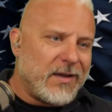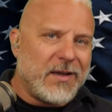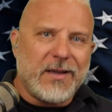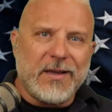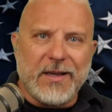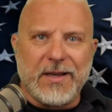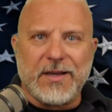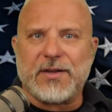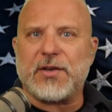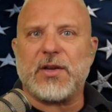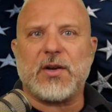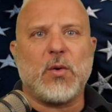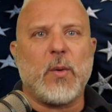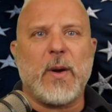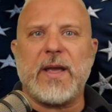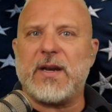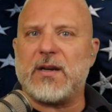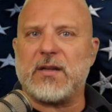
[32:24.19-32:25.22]
He could have
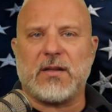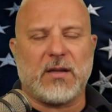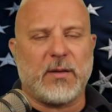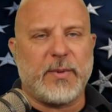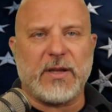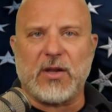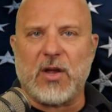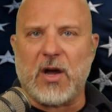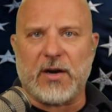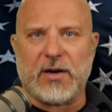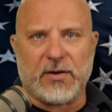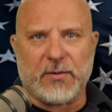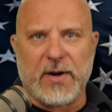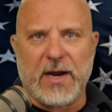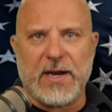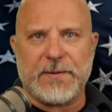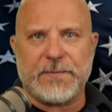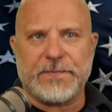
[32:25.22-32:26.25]
waited a little bit longer,
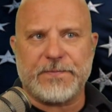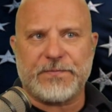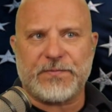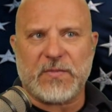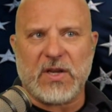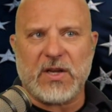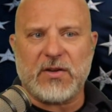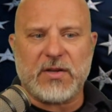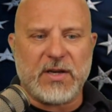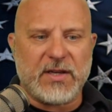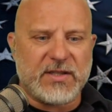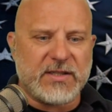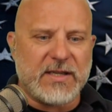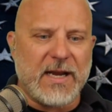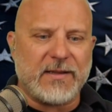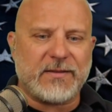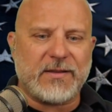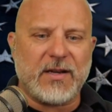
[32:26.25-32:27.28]
right? He could have
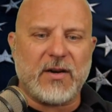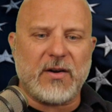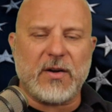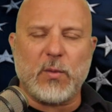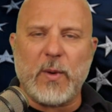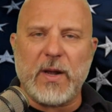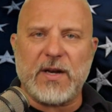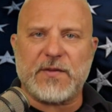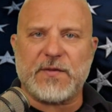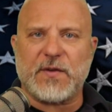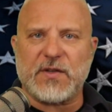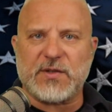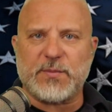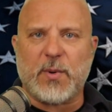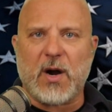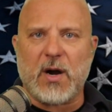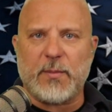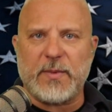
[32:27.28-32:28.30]
sat there and waited for his
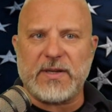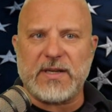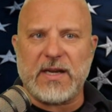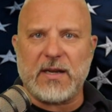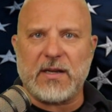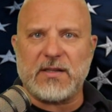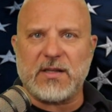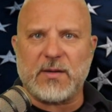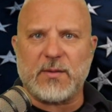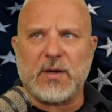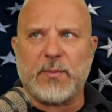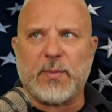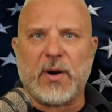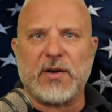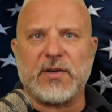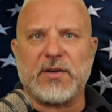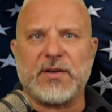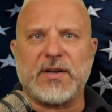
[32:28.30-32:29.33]
department to get a
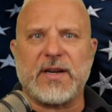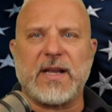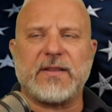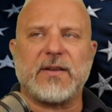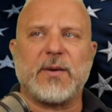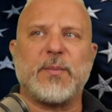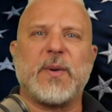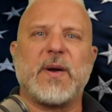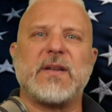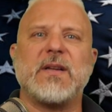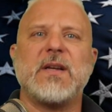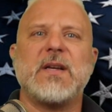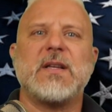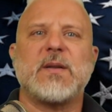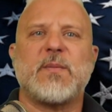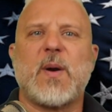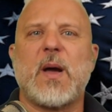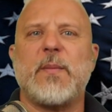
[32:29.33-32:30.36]
partner to get there. But
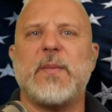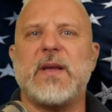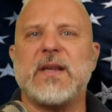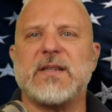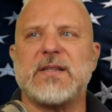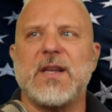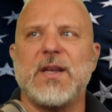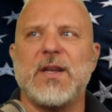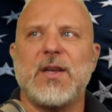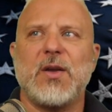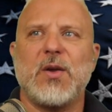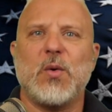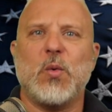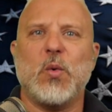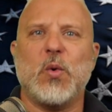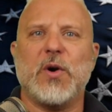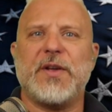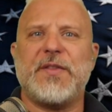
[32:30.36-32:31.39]
the problem is,
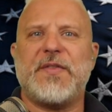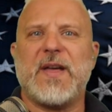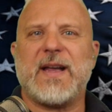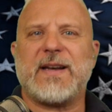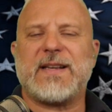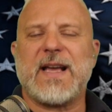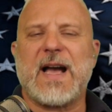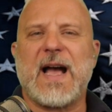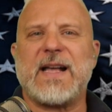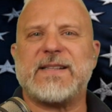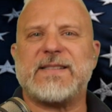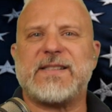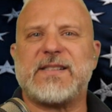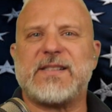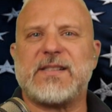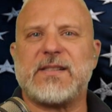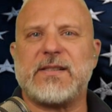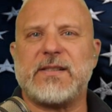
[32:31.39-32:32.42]
would that guy
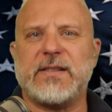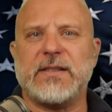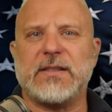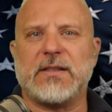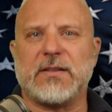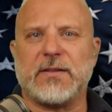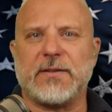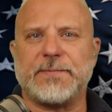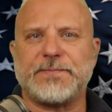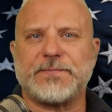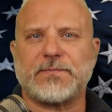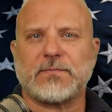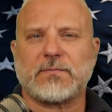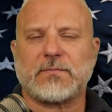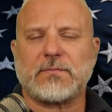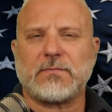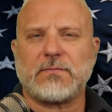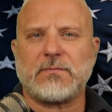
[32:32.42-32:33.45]
still
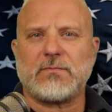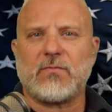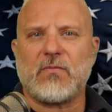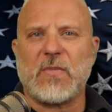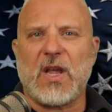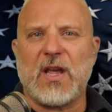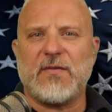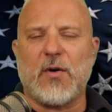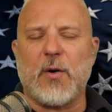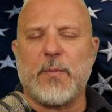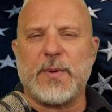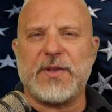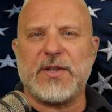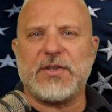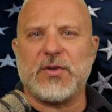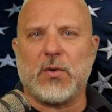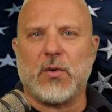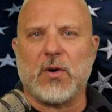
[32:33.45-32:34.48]
have opened the
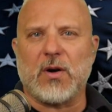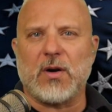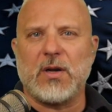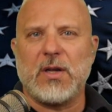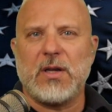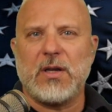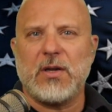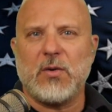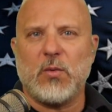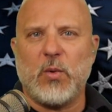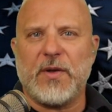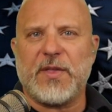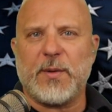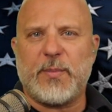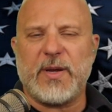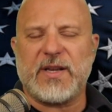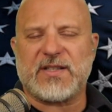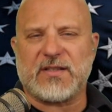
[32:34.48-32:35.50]
door with a
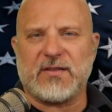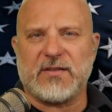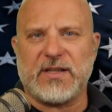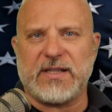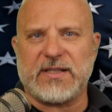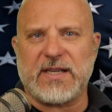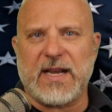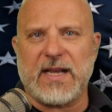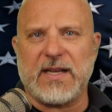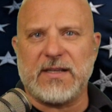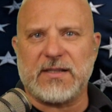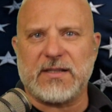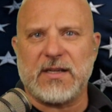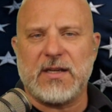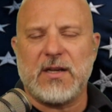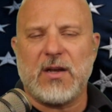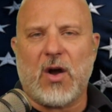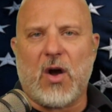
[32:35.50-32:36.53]
pistol in his hands?
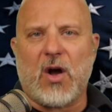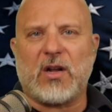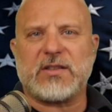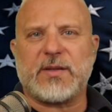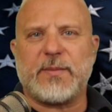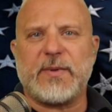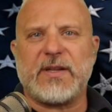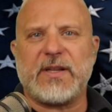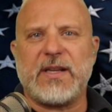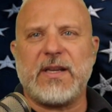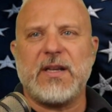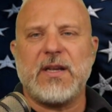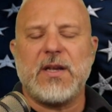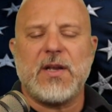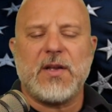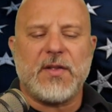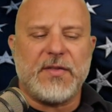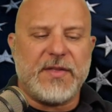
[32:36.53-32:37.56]
Ultimately,
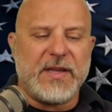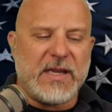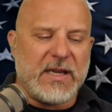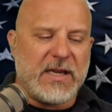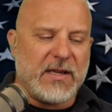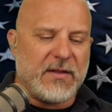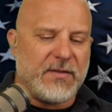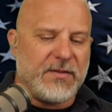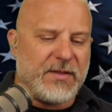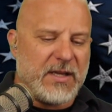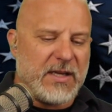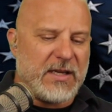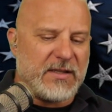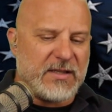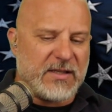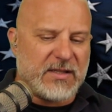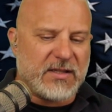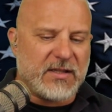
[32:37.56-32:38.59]
the
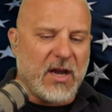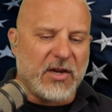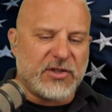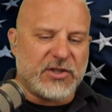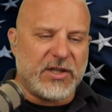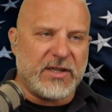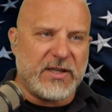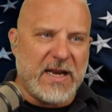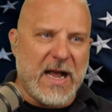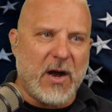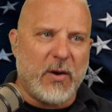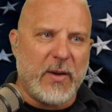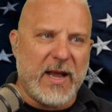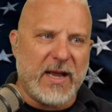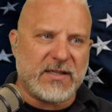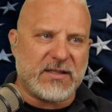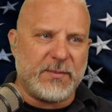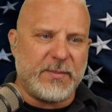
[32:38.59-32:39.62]
discussion now
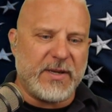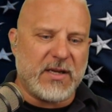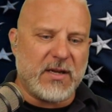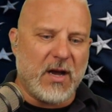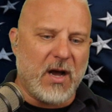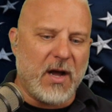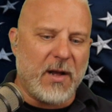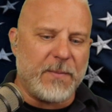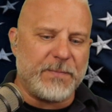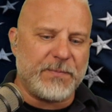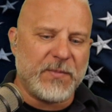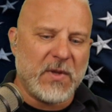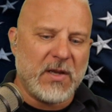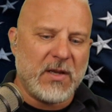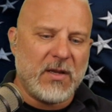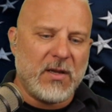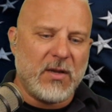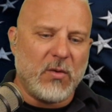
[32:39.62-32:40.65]
has to become,
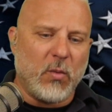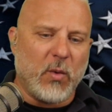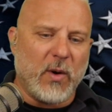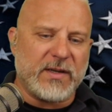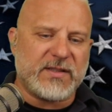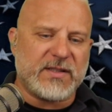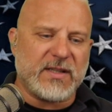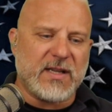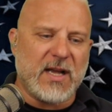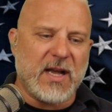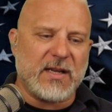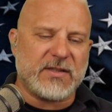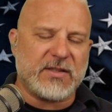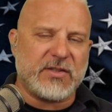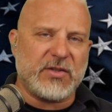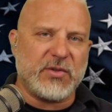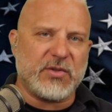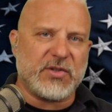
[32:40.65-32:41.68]
what's the
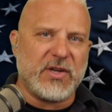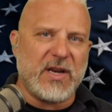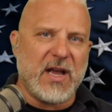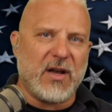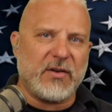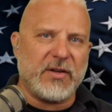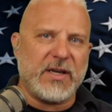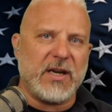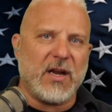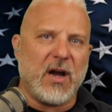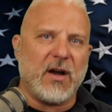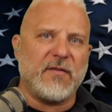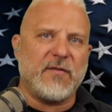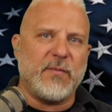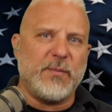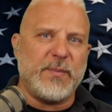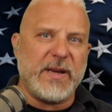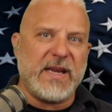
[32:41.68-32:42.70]
constitutionality
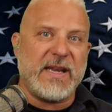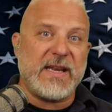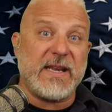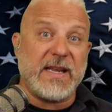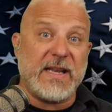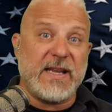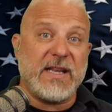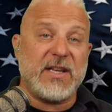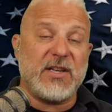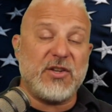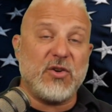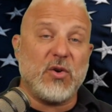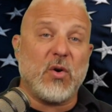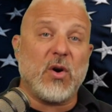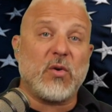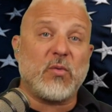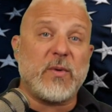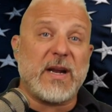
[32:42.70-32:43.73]
of being in
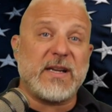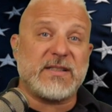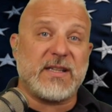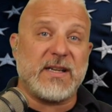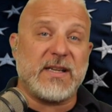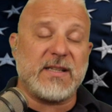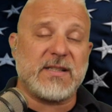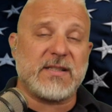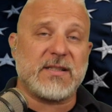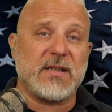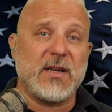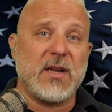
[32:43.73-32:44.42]
your residence